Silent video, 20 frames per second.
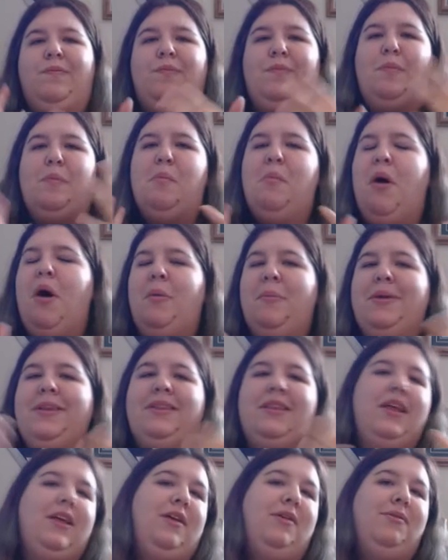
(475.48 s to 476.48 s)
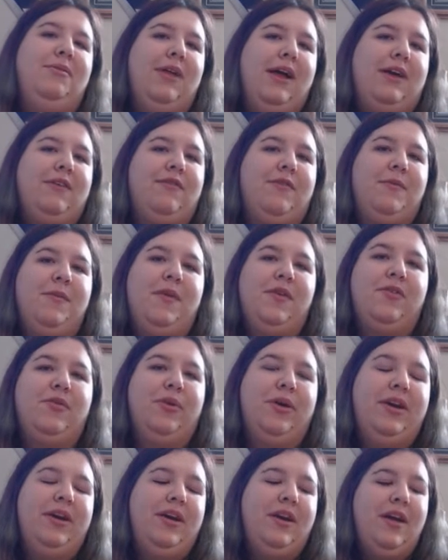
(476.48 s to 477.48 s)
moment that you liked from this
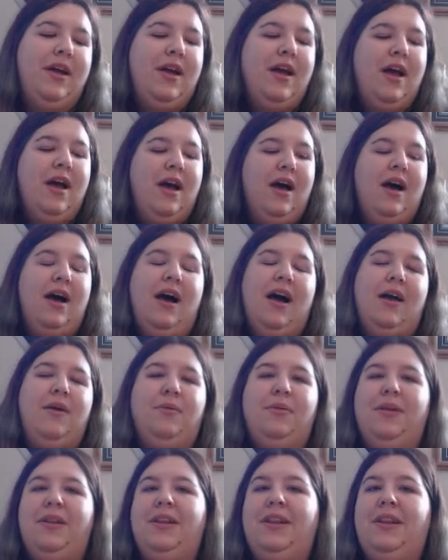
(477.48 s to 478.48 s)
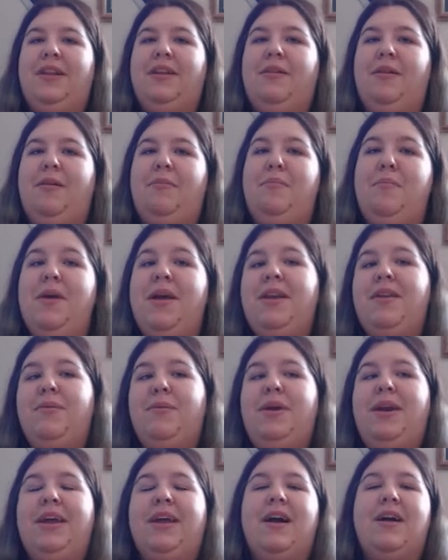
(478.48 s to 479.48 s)
one? I will admit,
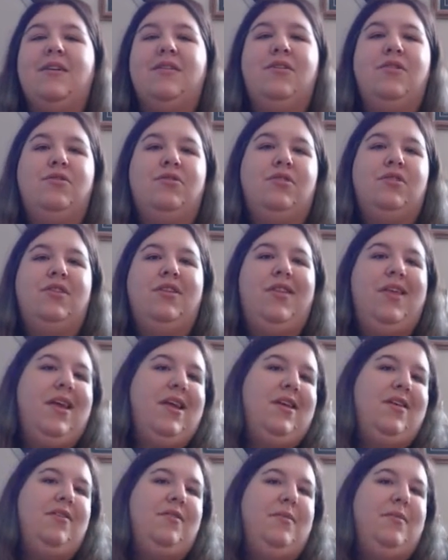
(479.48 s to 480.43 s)
when it got closer to the end of the